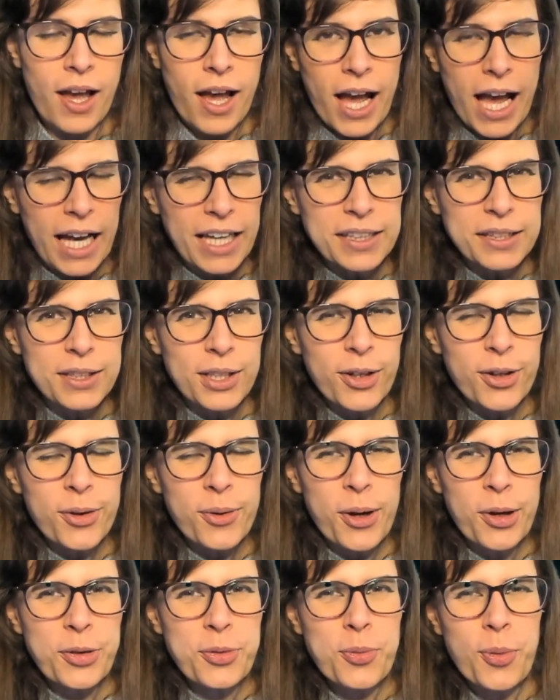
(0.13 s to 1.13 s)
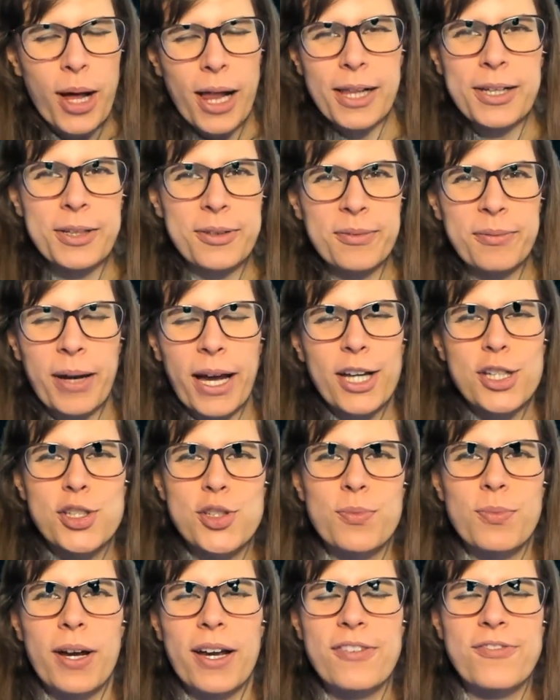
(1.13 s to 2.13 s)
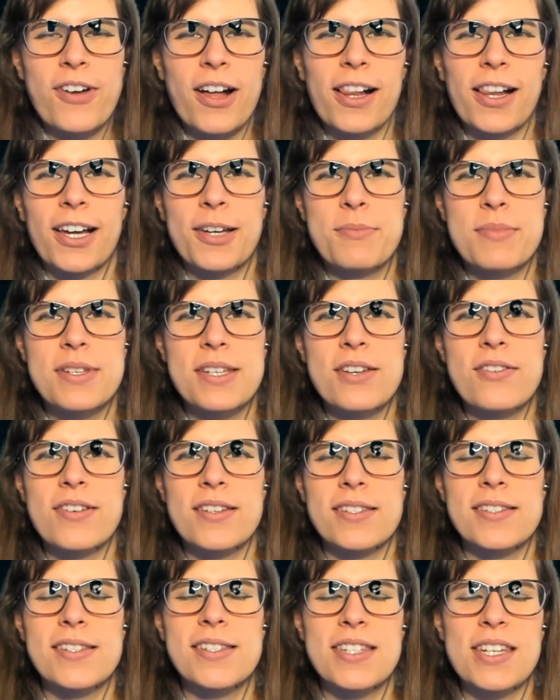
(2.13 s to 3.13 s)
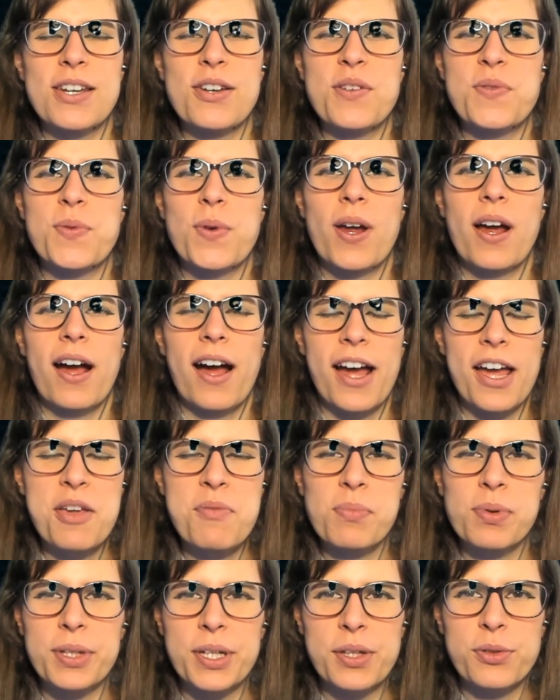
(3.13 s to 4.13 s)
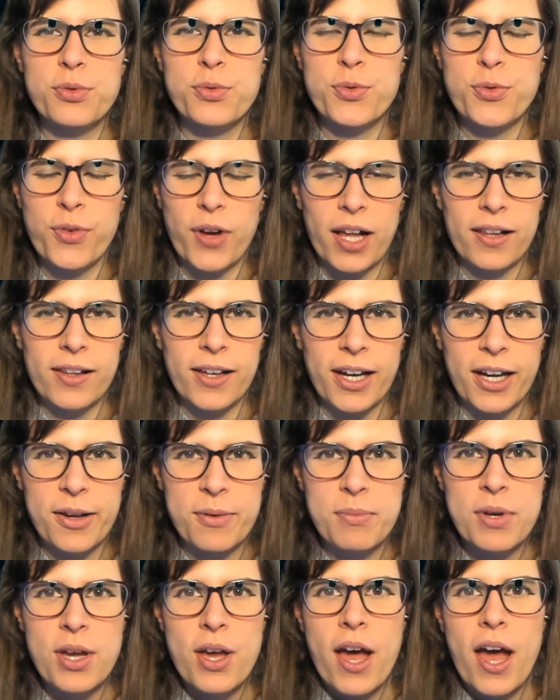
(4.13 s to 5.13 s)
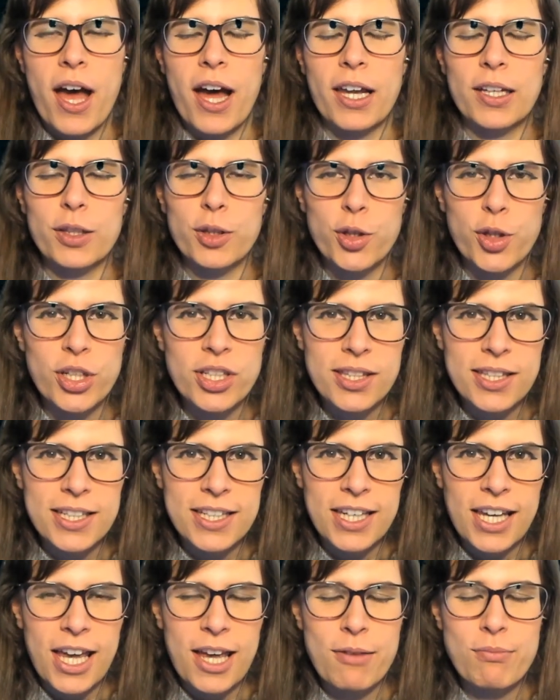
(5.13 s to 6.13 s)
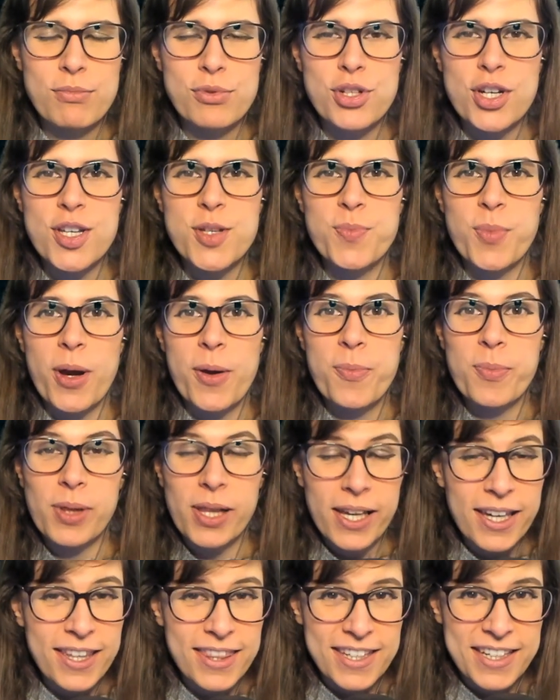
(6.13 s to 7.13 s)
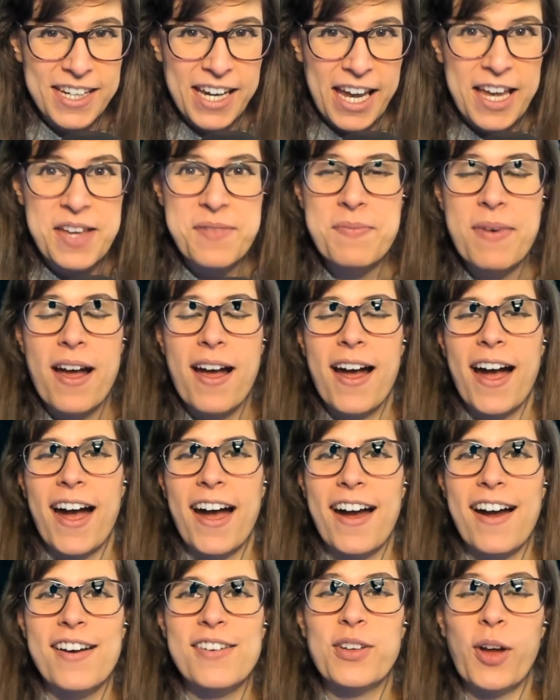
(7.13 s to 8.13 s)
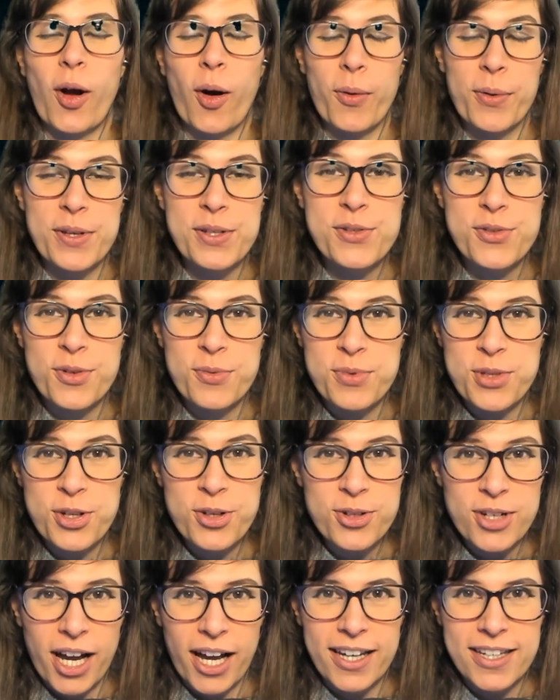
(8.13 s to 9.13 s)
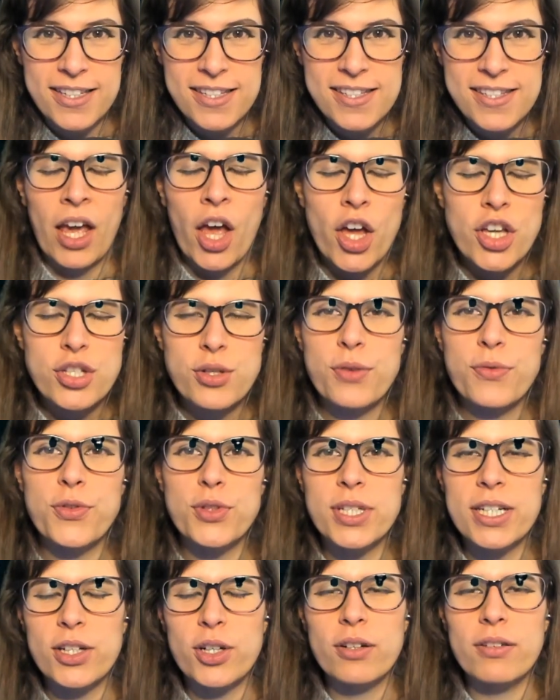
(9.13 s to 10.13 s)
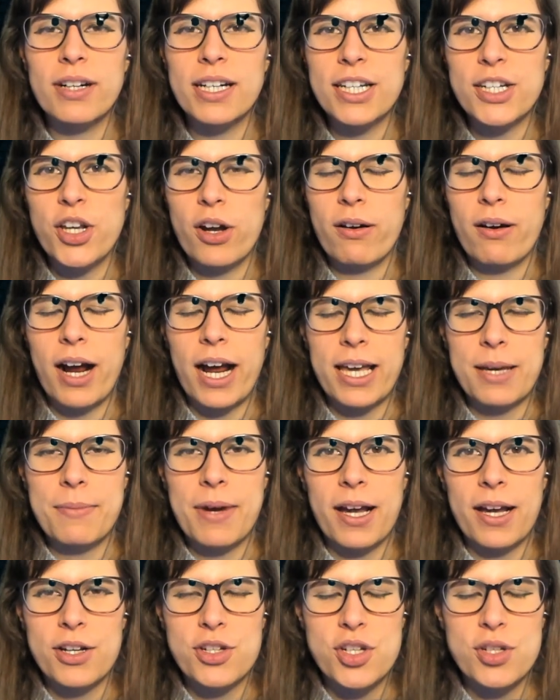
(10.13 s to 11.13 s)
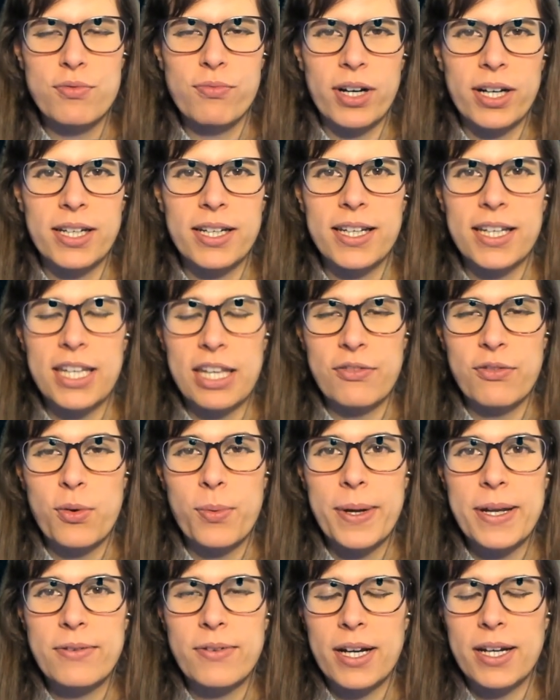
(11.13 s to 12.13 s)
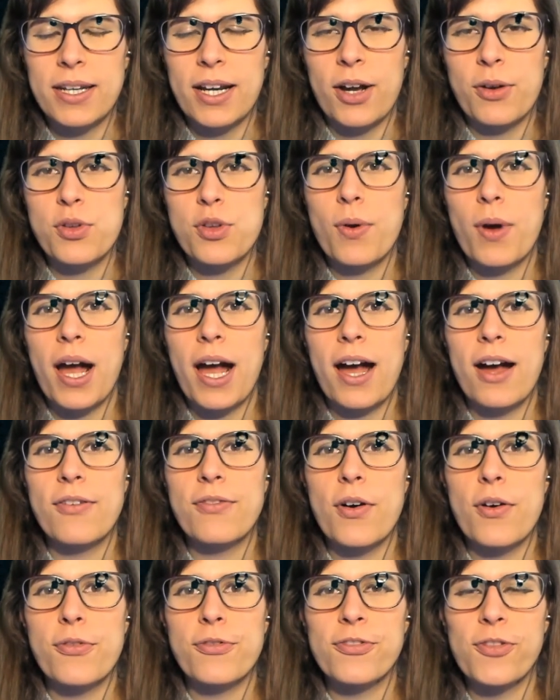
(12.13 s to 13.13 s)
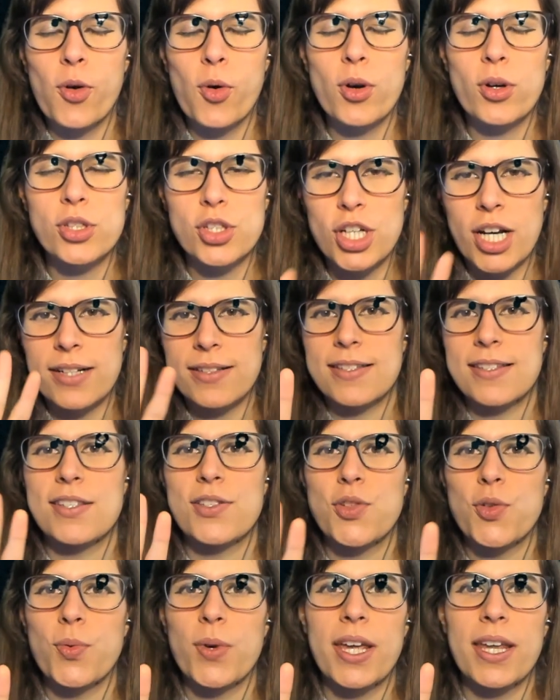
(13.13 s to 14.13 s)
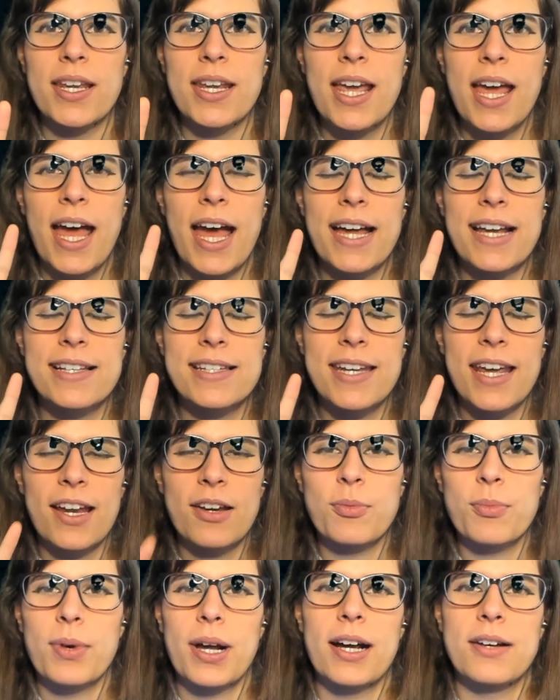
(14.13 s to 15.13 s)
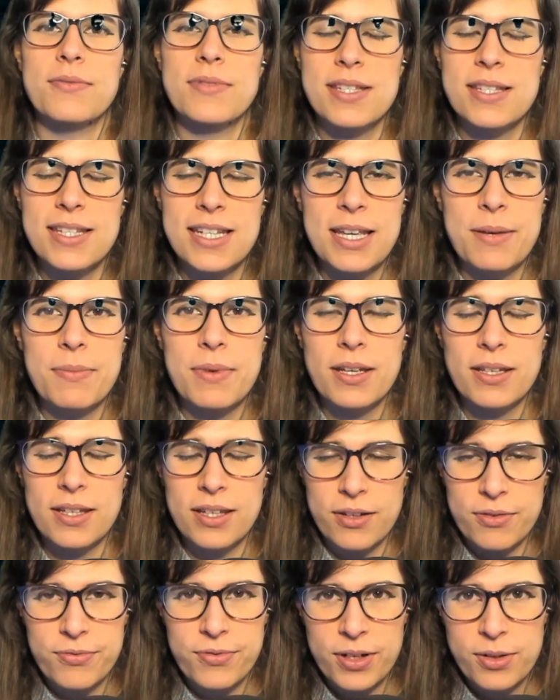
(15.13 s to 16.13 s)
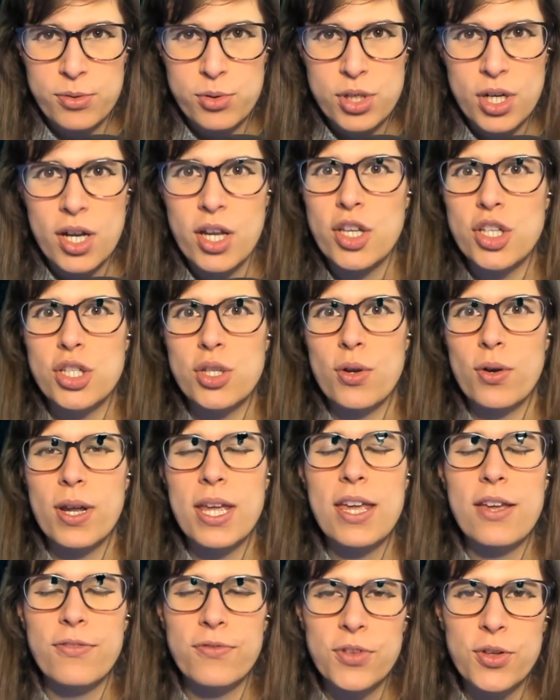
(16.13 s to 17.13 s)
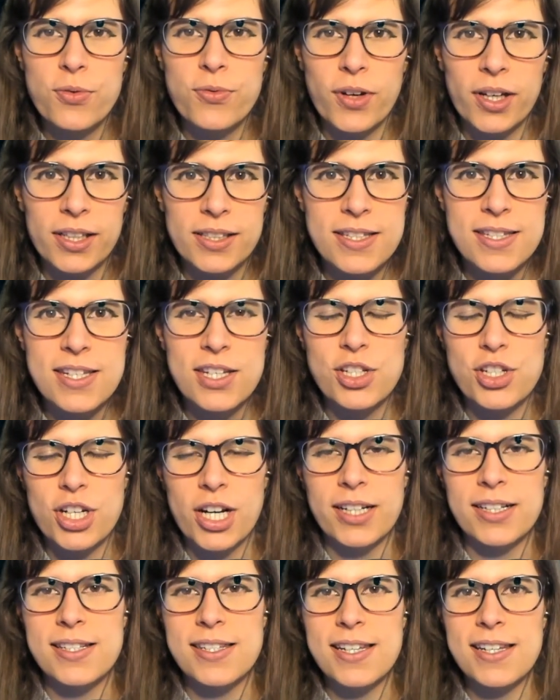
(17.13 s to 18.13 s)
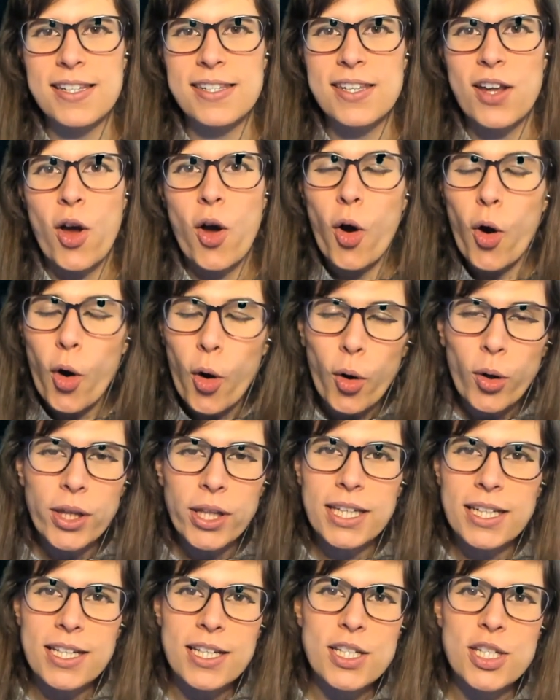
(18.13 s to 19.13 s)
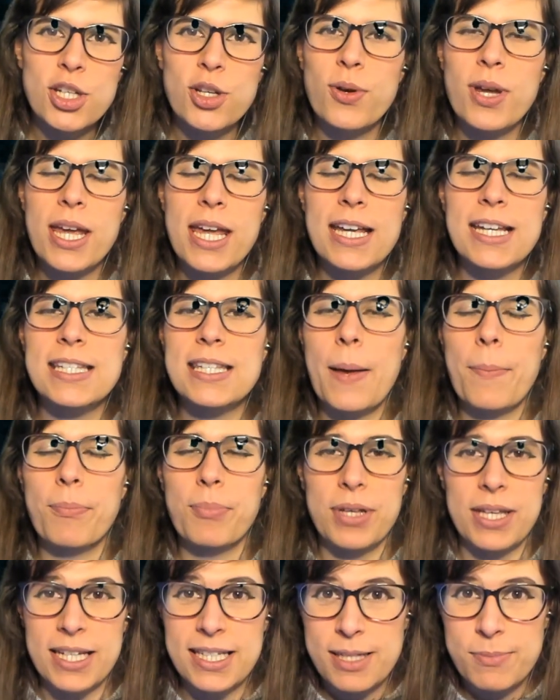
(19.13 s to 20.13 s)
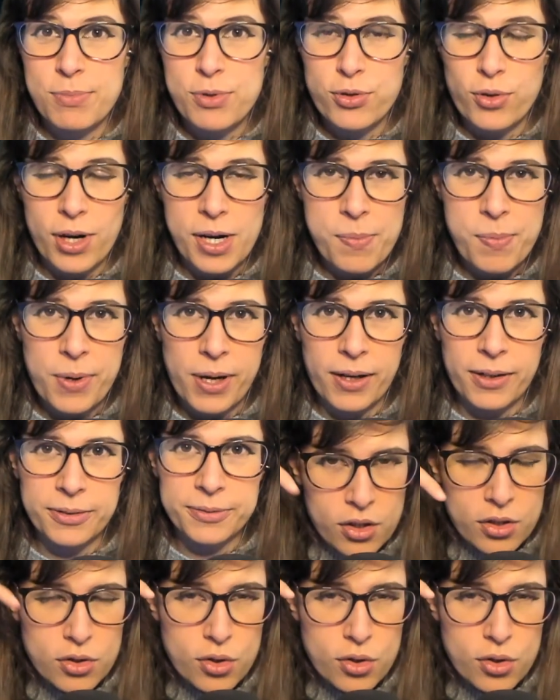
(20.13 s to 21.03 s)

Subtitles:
Hello and welcome back to my Valheim series, the series where I'm playing through Valheim and learning the game just by playing the game and comments from you guys. So if you didn't already know, I am actually running a giveaway right now. You have 4 chances to win a £10 Steam gift voucher. So if you fancy your chances, all you need to do is be a subscriber.